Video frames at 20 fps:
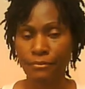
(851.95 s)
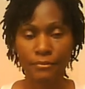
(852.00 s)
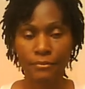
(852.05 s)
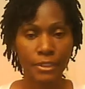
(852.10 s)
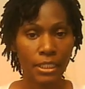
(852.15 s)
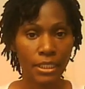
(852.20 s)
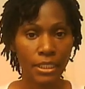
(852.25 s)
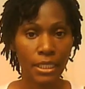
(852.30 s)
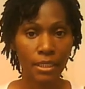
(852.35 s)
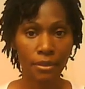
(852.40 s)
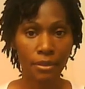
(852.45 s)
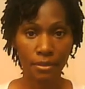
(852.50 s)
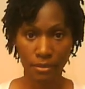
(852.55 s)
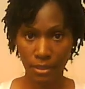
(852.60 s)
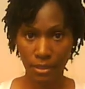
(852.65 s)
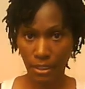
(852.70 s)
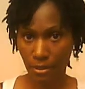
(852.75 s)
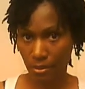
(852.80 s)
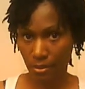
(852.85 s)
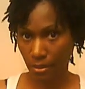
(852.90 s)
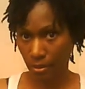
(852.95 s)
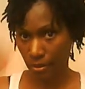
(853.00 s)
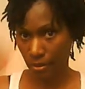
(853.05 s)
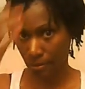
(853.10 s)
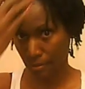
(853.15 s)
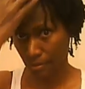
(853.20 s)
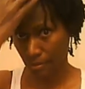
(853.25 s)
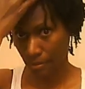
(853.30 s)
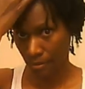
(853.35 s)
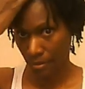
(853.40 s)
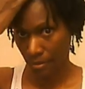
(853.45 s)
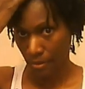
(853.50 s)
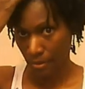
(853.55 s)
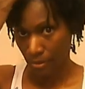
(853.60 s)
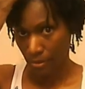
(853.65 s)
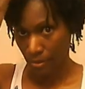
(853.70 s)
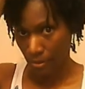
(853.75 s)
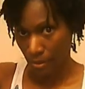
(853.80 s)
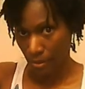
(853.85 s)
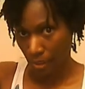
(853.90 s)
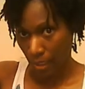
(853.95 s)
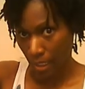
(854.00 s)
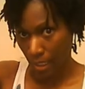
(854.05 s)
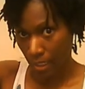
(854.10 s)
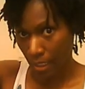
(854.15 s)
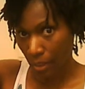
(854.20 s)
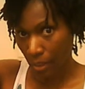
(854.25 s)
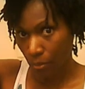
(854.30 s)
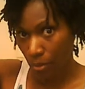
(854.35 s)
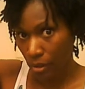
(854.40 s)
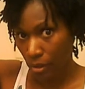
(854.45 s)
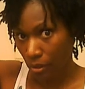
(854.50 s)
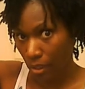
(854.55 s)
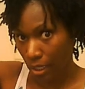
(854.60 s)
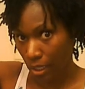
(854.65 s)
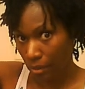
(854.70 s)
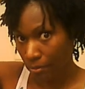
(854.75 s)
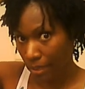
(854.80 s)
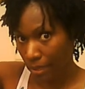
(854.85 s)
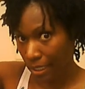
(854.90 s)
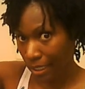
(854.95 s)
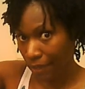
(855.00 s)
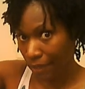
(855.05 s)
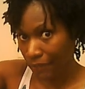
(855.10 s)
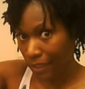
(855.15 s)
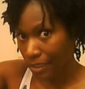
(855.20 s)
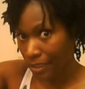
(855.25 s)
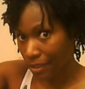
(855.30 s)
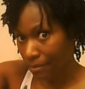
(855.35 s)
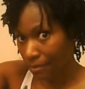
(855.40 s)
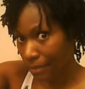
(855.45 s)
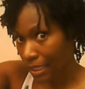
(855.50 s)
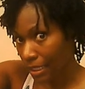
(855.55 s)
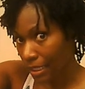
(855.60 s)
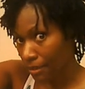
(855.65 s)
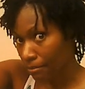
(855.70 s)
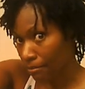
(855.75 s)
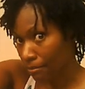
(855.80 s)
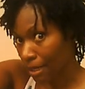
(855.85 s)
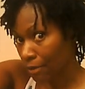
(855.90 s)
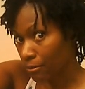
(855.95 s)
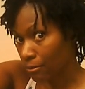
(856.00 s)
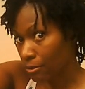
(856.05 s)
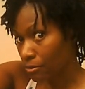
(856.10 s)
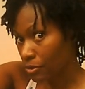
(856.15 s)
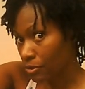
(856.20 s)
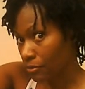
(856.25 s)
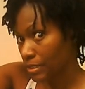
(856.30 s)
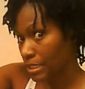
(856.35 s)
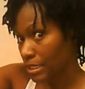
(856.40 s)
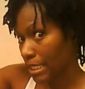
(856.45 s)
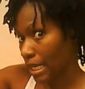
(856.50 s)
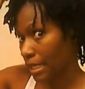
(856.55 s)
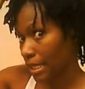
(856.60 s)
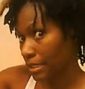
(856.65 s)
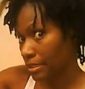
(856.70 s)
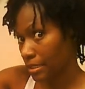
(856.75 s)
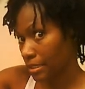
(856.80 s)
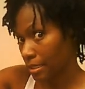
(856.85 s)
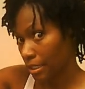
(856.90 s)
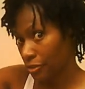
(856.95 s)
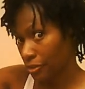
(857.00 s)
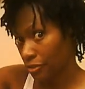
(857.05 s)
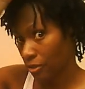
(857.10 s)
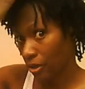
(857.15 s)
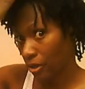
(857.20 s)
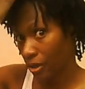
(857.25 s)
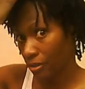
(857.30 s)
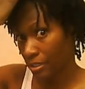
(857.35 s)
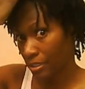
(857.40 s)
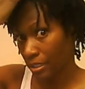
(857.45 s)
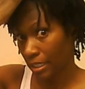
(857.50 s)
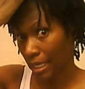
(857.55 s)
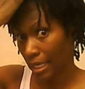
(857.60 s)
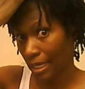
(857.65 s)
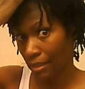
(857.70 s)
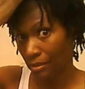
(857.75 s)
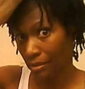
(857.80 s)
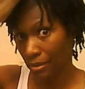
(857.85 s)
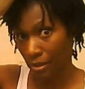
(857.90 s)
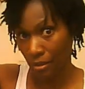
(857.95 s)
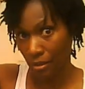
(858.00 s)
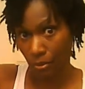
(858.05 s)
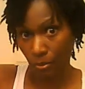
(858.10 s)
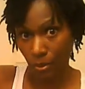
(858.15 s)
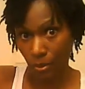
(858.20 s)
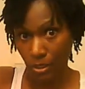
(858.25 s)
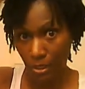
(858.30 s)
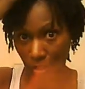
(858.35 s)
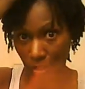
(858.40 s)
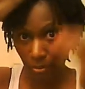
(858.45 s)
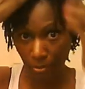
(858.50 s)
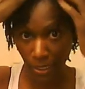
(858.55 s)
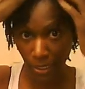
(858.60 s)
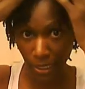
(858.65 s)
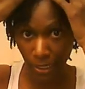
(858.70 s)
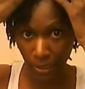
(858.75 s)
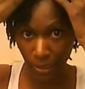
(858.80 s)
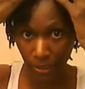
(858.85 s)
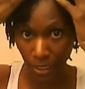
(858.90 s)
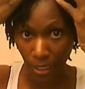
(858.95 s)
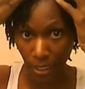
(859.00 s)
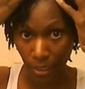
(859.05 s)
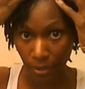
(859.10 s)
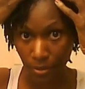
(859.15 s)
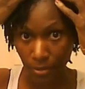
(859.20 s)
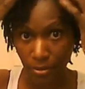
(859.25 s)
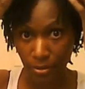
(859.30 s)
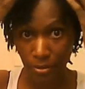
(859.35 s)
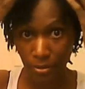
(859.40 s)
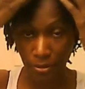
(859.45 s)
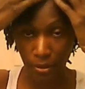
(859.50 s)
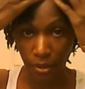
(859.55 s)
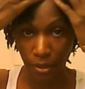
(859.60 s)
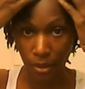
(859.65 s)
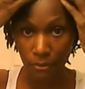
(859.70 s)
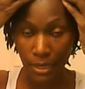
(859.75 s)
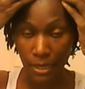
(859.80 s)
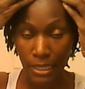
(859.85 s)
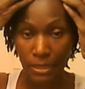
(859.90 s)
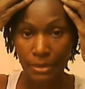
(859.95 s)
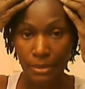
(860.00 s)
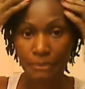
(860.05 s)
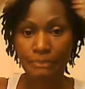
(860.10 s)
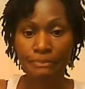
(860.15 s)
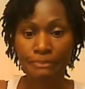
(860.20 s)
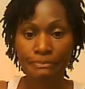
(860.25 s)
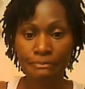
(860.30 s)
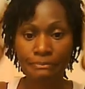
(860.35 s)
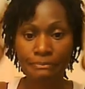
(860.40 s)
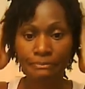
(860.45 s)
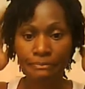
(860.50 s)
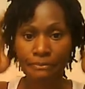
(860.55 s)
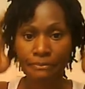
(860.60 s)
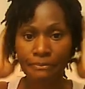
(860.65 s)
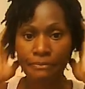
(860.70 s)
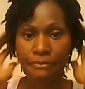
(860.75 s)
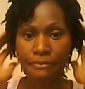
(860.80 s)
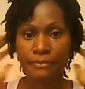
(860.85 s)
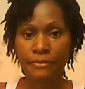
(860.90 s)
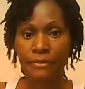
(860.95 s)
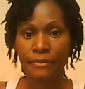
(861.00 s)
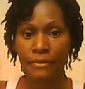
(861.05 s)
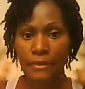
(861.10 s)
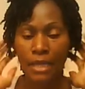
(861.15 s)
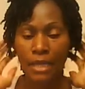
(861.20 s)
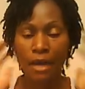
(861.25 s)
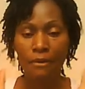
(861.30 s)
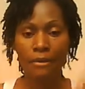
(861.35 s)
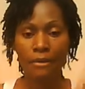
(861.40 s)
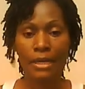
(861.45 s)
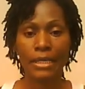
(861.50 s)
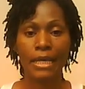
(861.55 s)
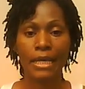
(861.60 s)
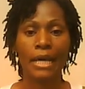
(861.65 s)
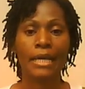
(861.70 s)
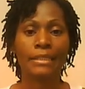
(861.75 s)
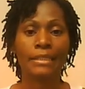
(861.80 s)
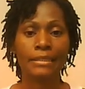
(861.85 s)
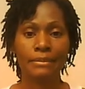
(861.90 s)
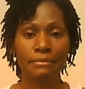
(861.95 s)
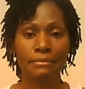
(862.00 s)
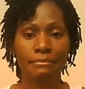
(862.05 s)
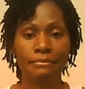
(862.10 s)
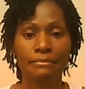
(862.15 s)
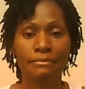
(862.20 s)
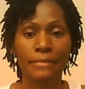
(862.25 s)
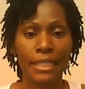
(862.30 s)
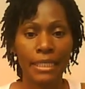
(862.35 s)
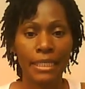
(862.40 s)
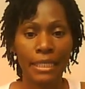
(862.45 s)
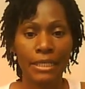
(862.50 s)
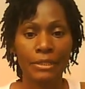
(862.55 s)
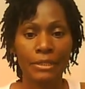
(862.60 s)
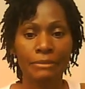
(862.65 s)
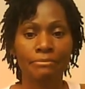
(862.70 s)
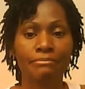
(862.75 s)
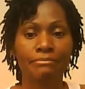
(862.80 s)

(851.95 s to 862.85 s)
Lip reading: Yeah, that's it. And I will come back after I get my roots retightened to let you all see how it looks with the combined locks. All right? All right, guys. Take care.